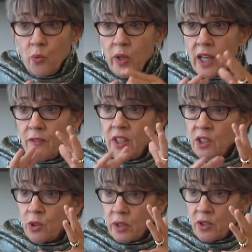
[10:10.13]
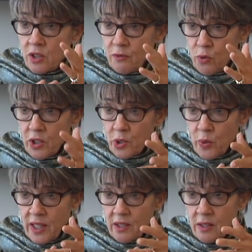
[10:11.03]
We have increased divorce
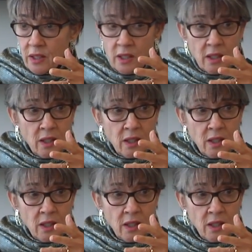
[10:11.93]
rates.